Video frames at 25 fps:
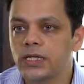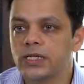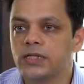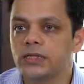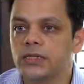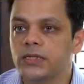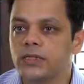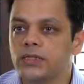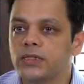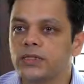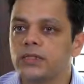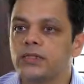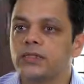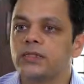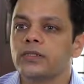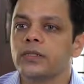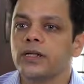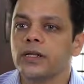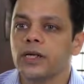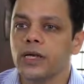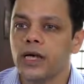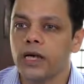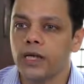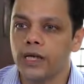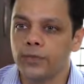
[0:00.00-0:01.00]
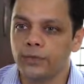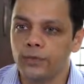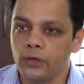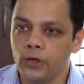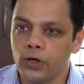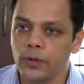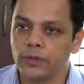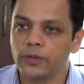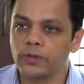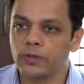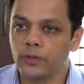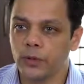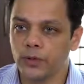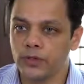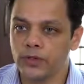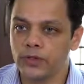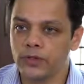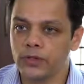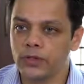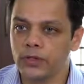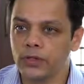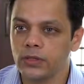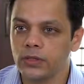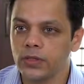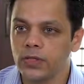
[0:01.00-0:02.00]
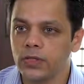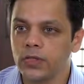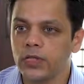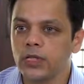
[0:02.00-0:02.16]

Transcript: since it absorbs moisture.